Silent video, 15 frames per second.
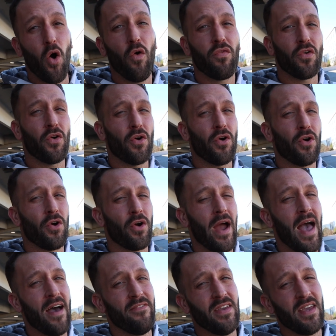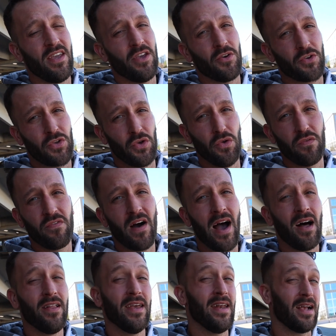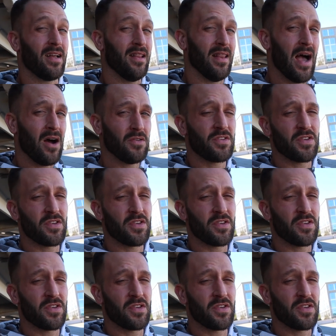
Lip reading: over having your tune file in a cloud